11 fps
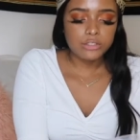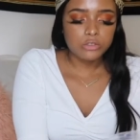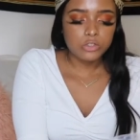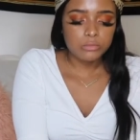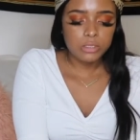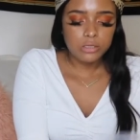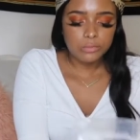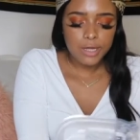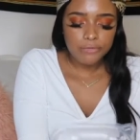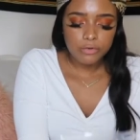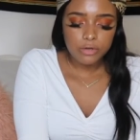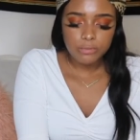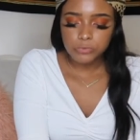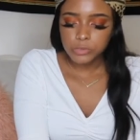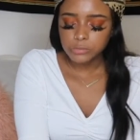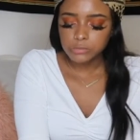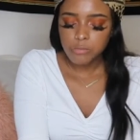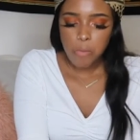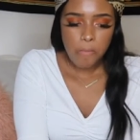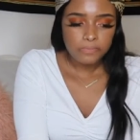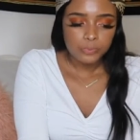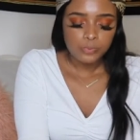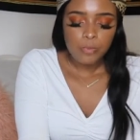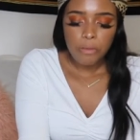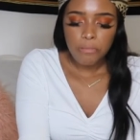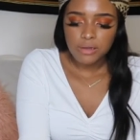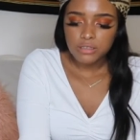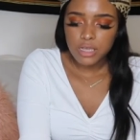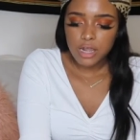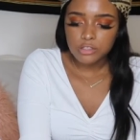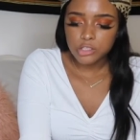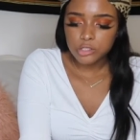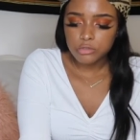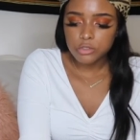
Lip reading: social media platforms, my desire to do